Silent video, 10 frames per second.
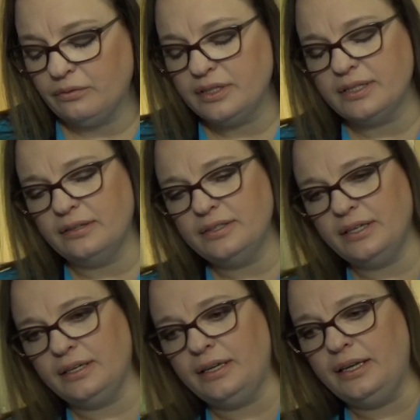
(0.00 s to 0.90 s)

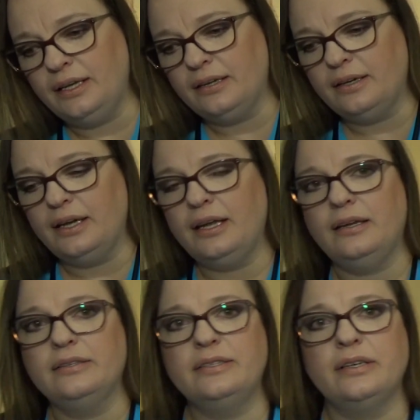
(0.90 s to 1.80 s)
resulting in
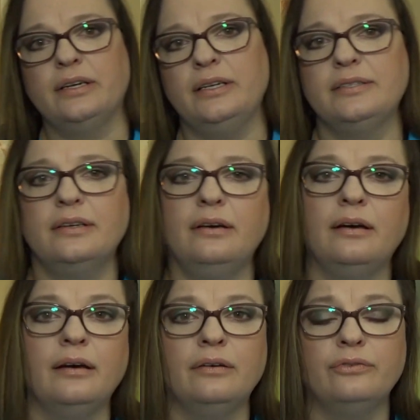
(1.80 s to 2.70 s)
a series
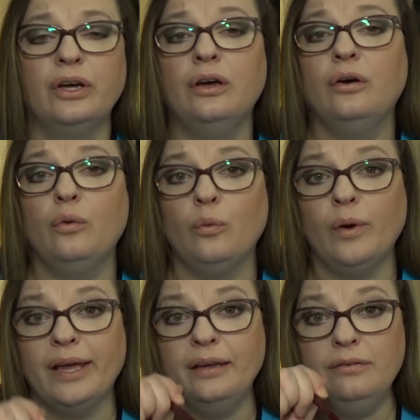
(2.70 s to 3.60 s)
of
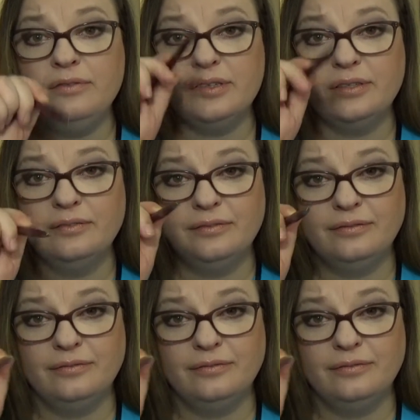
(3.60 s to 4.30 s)
waves.